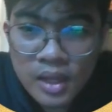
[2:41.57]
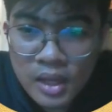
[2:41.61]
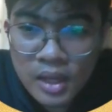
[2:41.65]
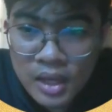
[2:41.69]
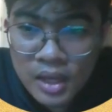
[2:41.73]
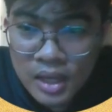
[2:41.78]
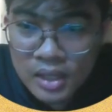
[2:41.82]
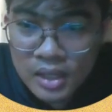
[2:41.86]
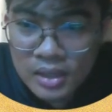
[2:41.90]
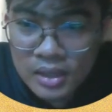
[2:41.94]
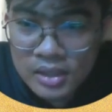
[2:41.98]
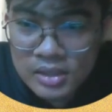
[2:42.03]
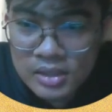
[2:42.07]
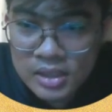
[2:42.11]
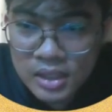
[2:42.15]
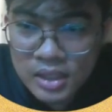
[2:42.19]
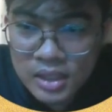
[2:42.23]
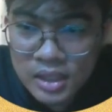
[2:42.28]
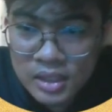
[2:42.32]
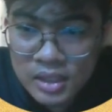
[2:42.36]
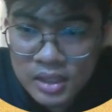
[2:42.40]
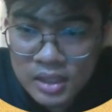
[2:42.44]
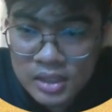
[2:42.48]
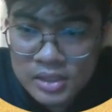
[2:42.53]
and the
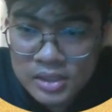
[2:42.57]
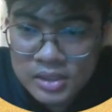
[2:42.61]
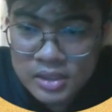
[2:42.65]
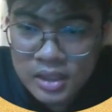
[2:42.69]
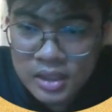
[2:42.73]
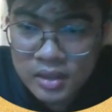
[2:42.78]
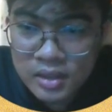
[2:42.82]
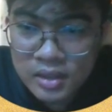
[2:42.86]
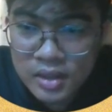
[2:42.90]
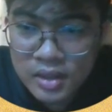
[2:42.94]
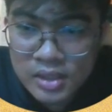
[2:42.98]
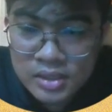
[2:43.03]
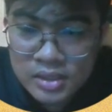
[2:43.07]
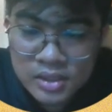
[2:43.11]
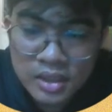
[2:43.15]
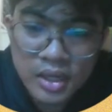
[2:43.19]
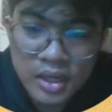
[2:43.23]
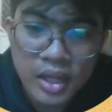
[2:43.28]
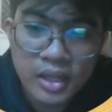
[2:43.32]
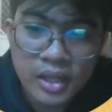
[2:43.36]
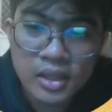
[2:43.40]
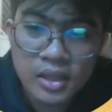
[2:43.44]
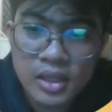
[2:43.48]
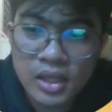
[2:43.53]
second is the raster
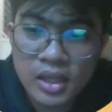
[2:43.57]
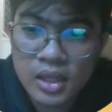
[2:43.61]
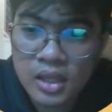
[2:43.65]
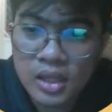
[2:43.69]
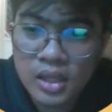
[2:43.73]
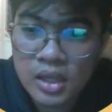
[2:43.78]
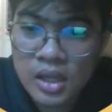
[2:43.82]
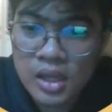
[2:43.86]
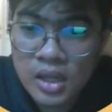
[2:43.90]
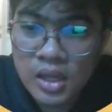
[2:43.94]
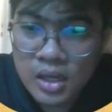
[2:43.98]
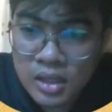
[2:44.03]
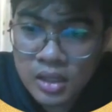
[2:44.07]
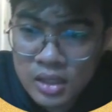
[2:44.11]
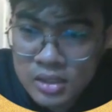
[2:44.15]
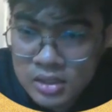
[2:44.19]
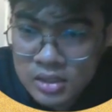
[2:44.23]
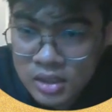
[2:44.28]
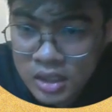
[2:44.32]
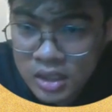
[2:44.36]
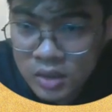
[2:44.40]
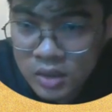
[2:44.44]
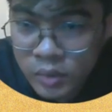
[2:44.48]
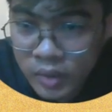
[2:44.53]
data. Let's
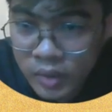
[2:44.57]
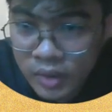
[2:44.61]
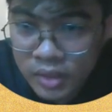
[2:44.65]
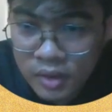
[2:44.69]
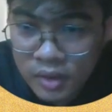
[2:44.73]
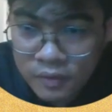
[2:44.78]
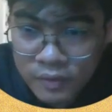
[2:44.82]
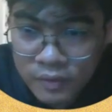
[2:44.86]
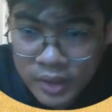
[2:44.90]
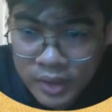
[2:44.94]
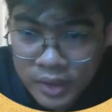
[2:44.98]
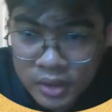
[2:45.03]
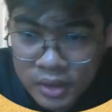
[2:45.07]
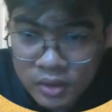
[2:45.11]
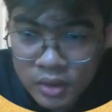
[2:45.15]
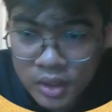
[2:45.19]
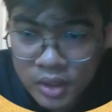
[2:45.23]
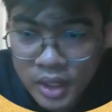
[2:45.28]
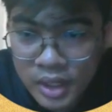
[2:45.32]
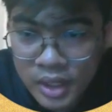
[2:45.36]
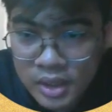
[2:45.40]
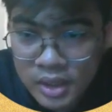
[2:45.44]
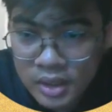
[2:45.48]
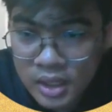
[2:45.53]
start with the vector
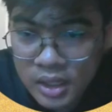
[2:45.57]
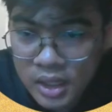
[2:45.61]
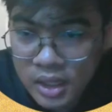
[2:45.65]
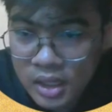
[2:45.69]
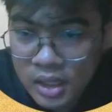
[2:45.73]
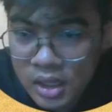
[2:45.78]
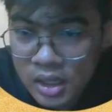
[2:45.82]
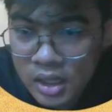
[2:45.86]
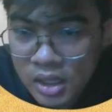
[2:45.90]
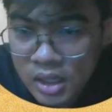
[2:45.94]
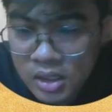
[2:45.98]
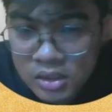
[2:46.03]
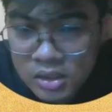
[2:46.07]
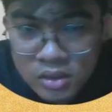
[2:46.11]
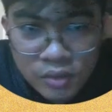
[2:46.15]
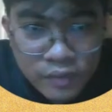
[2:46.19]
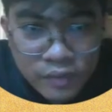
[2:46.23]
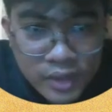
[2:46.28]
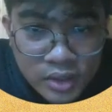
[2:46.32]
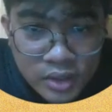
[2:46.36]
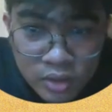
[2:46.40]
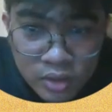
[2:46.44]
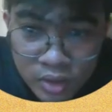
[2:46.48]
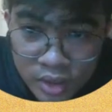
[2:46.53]
data. So
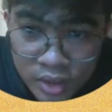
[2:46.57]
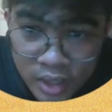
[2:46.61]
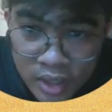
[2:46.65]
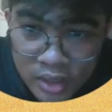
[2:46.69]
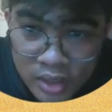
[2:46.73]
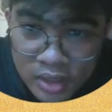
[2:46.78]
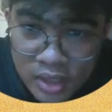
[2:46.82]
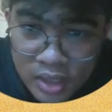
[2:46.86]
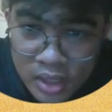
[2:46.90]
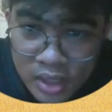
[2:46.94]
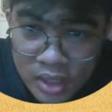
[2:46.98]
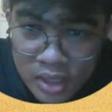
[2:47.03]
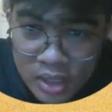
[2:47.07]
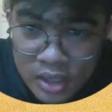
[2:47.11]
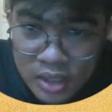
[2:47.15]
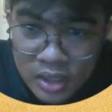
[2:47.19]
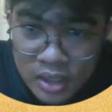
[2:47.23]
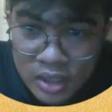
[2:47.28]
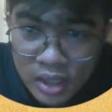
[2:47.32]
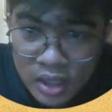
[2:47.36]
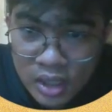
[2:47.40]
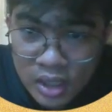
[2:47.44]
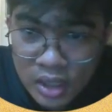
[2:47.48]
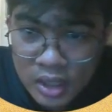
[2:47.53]
vector data
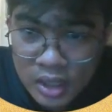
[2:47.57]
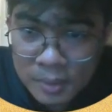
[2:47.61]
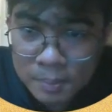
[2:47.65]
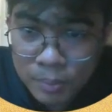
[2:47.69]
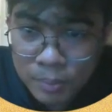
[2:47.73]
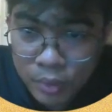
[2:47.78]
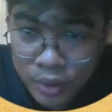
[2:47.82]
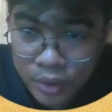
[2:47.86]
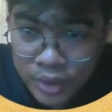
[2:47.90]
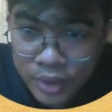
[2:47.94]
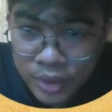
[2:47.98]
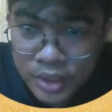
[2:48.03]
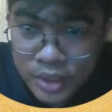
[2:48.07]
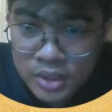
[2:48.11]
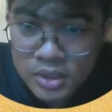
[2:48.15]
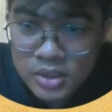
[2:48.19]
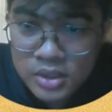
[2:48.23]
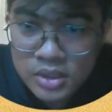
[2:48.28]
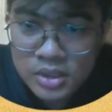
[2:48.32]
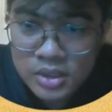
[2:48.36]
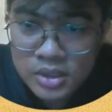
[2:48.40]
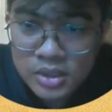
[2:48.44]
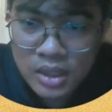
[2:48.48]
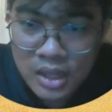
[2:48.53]
are
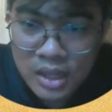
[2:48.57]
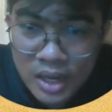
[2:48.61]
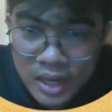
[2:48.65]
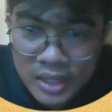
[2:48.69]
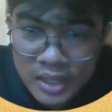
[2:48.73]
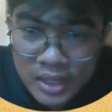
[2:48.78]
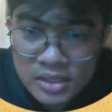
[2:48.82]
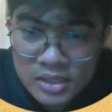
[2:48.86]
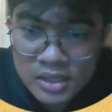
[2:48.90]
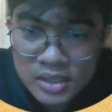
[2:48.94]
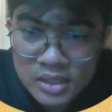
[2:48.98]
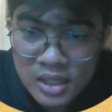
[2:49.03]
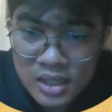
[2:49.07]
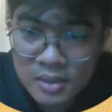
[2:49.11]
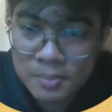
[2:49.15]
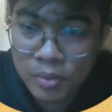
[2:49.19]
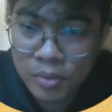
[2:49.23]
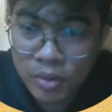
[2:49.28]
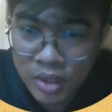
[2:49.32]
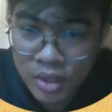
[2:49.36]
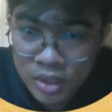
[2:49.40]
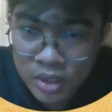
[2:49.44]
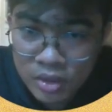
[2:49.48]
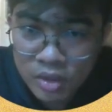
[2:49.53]
points, lines, and
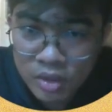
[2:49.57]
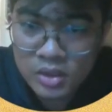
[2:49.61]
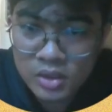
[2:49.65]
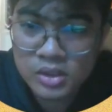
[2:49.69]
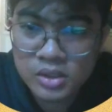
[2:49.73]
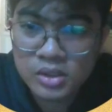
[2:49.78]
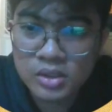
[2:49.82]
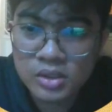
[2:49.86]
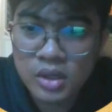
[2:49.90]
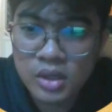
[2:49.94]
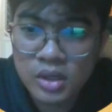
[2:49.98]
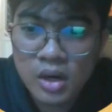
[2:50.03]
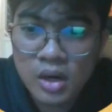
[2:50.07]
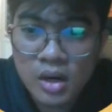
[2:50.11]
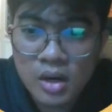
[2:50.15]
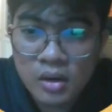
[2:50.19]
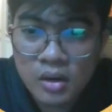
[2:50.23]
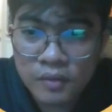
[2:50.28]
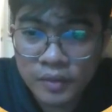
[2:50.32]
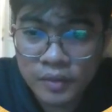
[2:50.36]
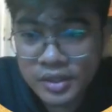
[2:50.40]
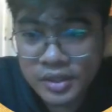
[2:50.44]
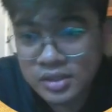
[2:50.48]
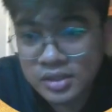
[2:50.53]
polygons.
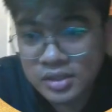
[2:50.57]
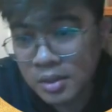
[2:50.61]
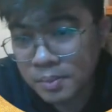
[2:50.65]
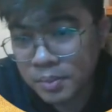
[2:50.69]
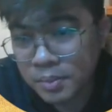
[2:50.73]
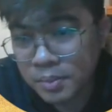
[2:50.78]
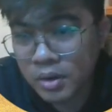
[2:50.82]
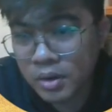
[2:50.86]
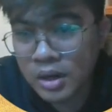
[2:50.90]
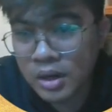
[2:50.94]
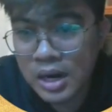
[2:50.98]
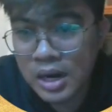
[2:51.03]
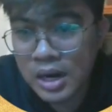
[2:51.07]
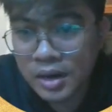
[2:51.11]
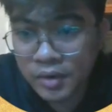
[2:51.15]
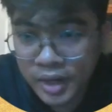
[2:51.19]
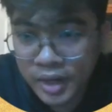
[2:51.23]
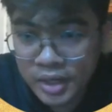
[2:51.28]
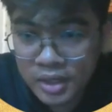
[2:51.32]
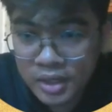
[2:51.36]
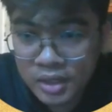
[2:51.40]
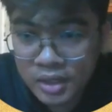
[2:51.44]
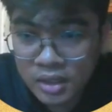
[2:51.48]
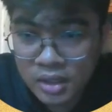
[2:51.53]
For example, a
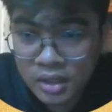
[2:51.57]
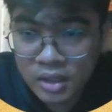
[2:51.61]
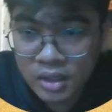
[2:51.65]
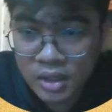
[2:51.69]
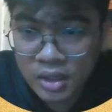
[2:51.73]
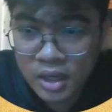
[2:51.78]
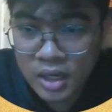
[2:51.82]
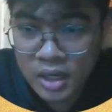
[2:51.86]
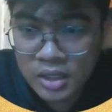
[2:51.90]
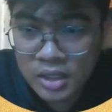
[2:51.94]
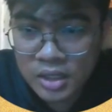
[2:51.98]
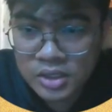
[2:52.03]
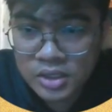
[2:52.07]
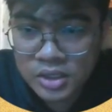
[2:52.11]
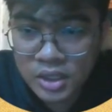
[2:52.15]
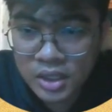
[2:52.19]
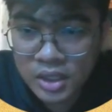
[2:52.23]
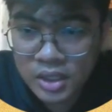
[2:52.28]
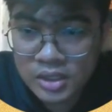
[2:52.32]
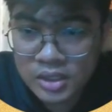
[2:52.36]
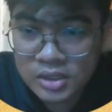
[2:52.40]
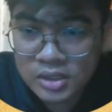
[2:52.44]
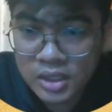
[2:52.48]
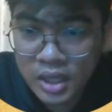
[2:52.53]
rain gauge
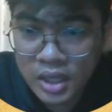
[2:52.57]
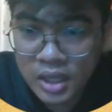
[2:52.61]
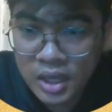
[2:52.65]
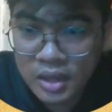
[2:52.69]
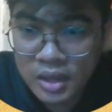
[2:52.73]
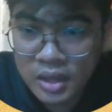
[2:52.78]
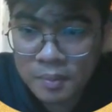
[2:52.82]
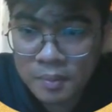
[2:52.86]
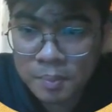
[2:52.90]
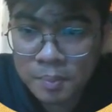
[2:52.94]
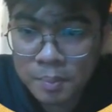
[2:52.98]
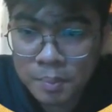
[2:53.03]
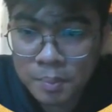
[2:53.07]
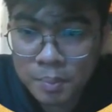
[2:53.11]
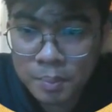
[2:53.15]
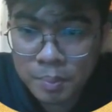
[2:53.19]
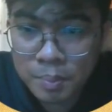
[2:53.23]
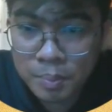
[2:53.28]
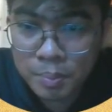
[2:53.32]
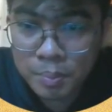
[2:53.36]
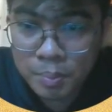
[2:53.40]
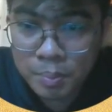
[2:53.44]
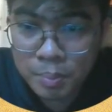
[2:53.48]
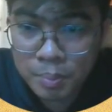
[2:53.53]
is a
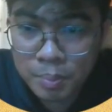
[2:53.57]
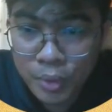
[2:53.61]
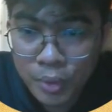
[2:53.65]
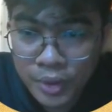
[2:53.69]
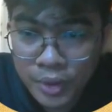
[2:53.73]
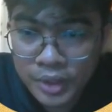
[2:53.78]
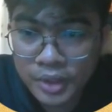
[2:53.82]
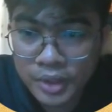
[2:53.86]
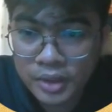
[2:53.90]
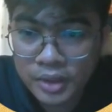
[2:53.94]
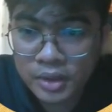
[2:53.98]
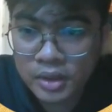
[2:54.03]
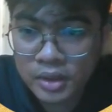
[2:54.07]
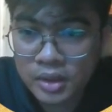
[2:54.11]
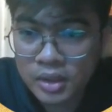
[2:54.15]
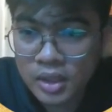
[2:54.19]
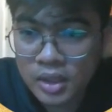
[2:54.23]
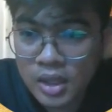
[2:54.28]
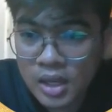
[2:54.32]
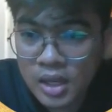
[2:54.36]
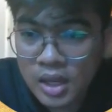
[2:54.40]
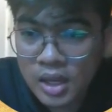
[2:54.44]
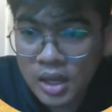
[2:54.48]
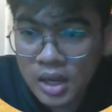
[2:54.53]
point.
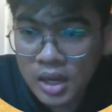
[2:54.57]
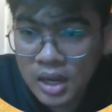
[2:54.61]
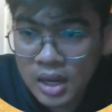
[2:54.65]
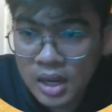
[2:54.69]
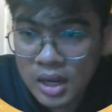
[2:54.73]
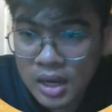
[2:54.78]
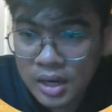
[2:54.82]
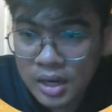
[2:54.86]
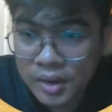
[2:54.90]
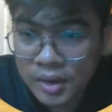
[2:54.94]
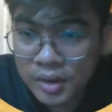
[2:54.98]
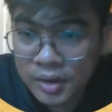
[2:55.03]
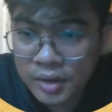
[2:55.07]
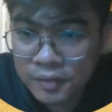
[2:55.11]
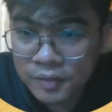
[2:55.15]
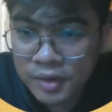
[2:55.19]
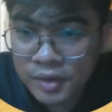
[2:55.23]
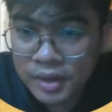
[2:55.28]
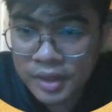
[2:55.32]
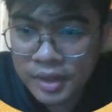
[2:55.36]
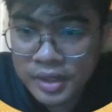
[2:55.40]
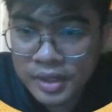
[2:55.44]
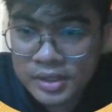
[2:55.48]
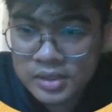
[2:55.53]
A
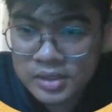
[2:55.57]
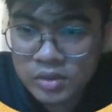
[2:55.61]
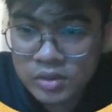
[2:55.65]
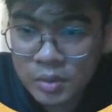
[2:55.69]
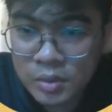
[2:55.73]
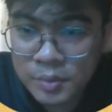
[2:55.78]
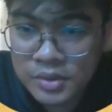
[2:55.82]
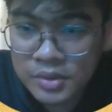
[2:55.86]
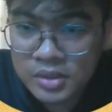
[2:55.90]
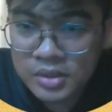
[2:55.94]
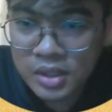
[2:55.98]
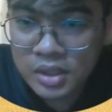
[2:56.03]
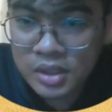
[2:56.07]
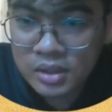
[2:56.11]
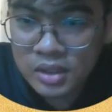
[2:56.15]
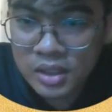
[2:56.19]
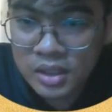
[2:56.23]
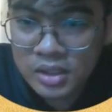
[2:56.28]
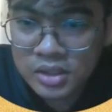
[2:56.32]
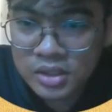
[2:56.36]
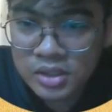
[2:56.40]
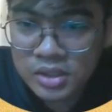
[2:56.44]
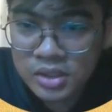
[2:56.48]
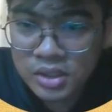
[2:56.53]
river is
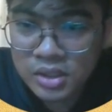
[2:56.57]
represented